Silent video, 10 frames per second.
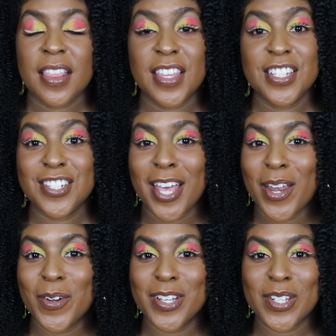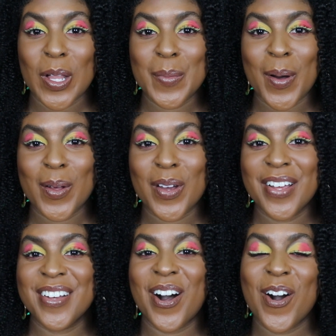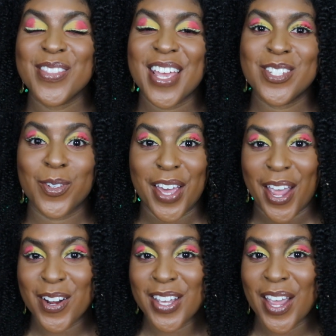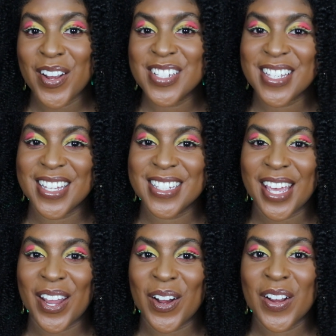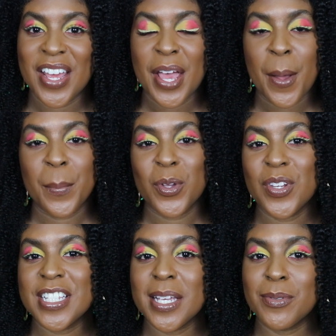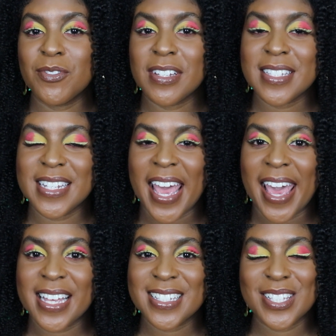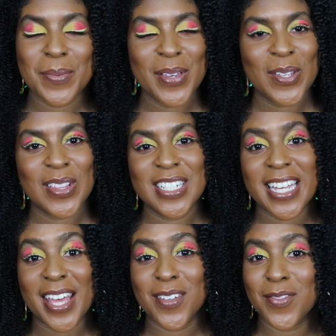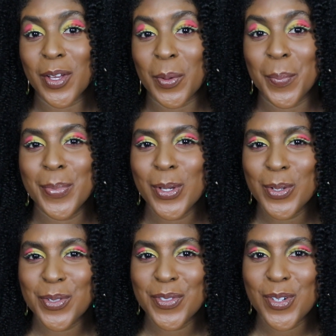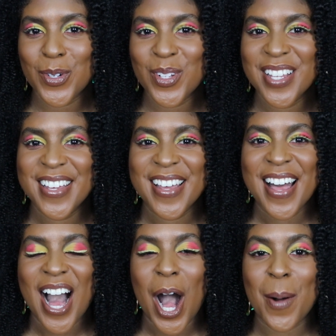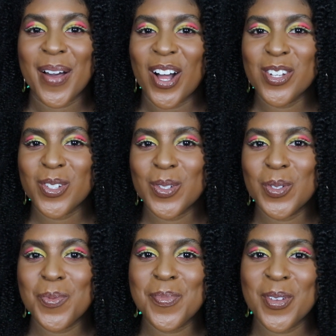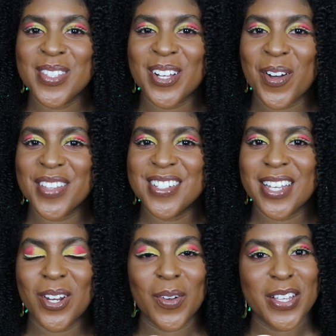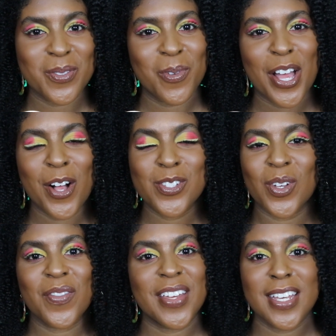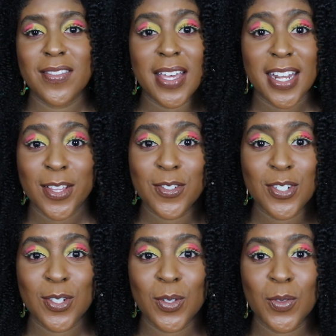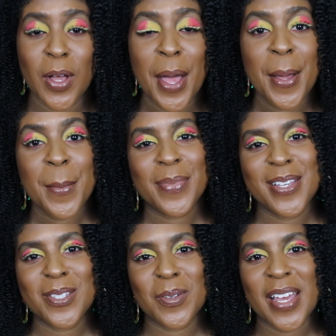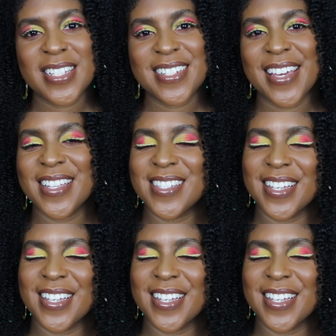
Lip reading: This channel is all about all natural hair care, skincare, beauty tips, tricks, and hacks to make you look and feel beautiful. I also do music on this channel as well, so if any of that interests you, please don't hesitate